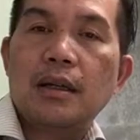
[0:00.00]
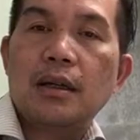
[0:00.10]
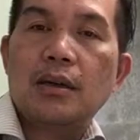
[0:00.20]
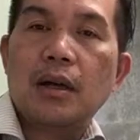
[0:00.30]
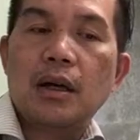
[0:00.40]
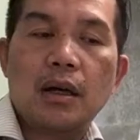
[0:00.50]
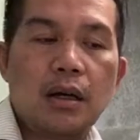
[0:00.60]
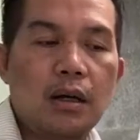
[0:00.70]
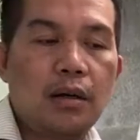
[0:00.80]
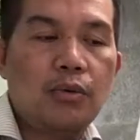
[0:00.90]

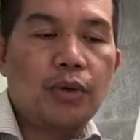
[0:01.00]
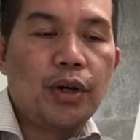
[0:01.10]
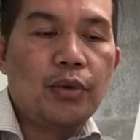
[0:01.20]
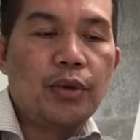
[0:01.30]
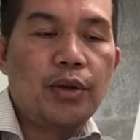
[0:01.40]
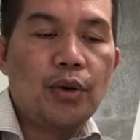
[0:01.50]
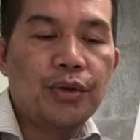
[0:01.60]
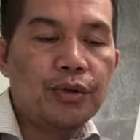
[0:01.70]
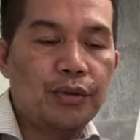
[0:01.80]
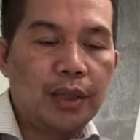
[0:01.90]
where we don't
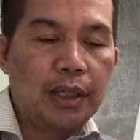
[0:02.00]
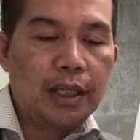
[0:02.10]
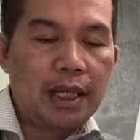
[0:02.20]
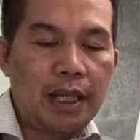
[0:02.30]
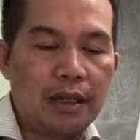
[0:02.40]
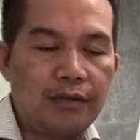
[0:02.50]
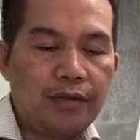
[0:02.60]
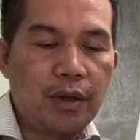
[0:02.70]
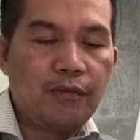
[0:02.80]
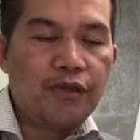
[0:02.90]
really give
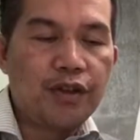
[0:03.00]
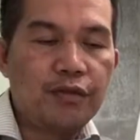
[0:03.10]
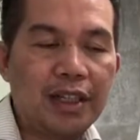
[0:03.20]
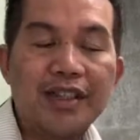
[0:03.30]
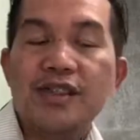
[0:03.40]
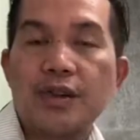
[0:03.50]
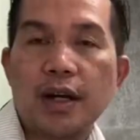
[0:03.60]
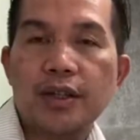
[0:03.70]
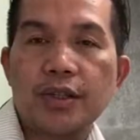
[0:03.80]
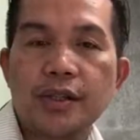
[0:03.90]
verbal
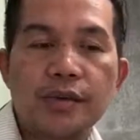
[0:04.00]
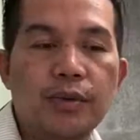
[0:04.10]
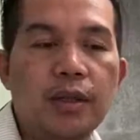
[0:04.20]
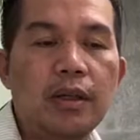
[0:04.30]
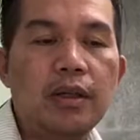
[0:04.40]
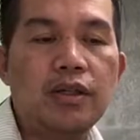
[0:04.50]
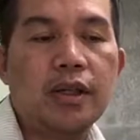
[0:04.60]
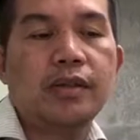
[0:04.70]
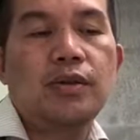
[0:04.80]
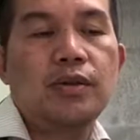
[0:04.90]
instructions. We
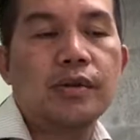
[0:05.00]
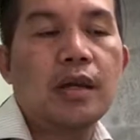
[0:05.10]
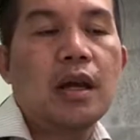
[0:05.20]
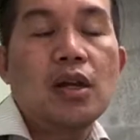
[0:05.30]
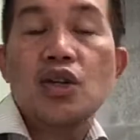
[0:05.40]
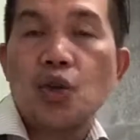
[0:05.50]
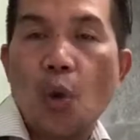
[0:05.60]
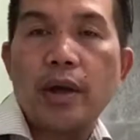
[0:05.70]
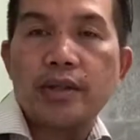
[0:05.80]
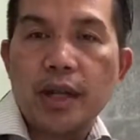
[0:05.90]
just use show
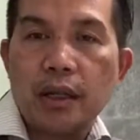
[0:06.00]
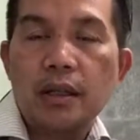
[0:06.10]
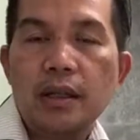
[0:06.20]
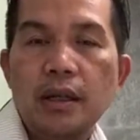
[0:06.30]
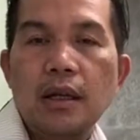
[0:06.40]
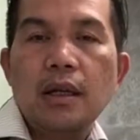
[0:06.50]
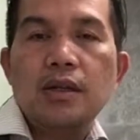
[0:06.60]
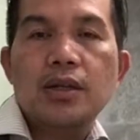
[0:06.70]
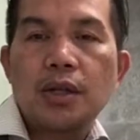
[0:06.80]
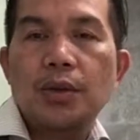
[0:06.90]
and tell,
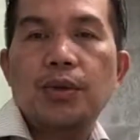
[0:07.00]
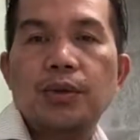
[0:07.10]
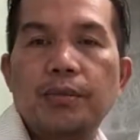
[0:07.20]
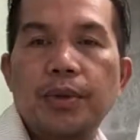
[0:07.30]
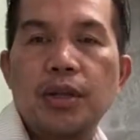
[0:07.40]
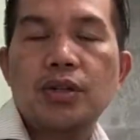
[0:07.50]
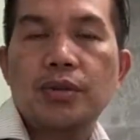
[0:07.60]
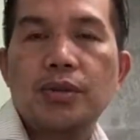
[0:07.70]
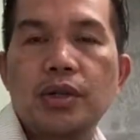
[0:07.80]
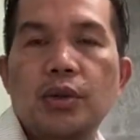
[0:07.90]
show the picture,
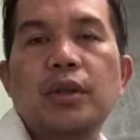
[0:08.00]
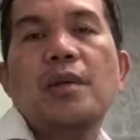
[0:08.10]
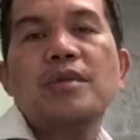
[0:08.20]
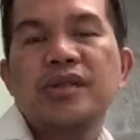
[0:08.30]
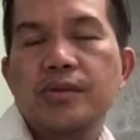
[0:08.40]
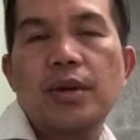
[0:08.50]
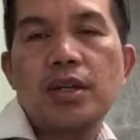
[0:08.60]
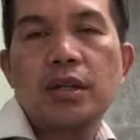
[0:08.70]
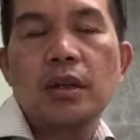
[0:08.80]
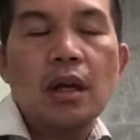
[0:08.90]
show
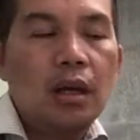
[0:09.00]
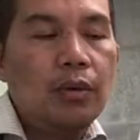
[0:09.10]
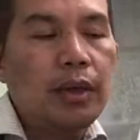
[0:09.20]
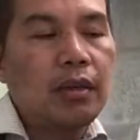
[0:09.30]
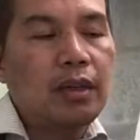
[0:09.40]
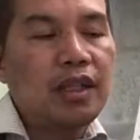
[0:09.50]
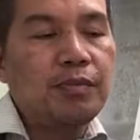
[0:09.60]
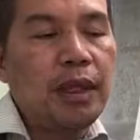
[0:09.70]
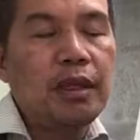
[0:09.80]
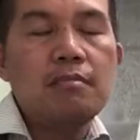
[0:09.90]
demonstration without
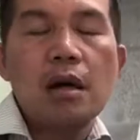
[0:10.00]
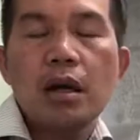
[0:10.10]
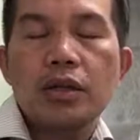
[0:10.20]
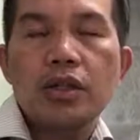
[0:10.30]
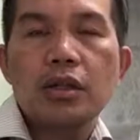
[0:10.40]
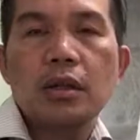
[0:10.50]
explaining much